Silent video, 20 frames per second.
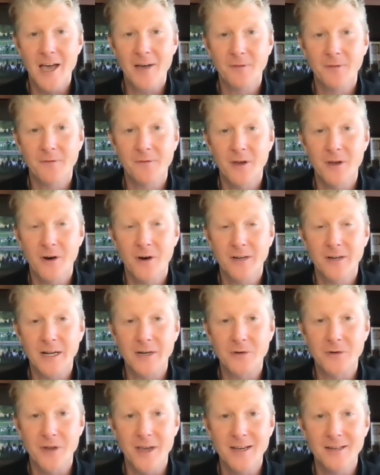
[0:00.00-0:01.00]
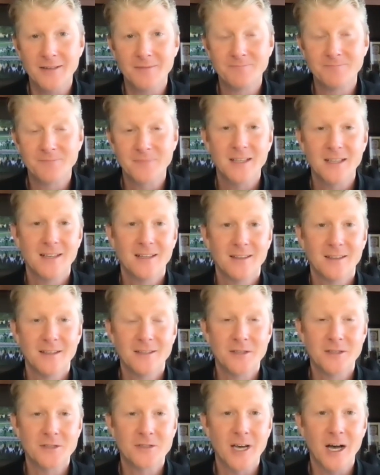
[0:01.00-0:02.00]
of ER Dr. Nate,
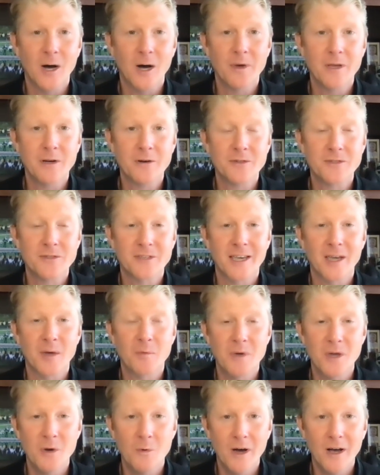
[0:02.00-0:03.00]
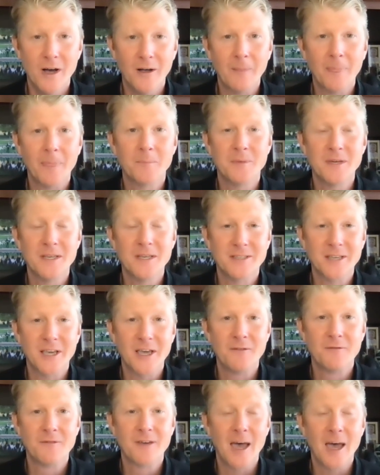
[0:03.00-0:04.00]
this is Scott Weeder saying be well, be
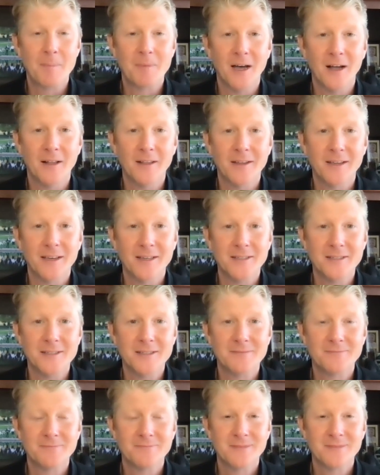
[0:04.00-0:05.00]
safe, happy holidays,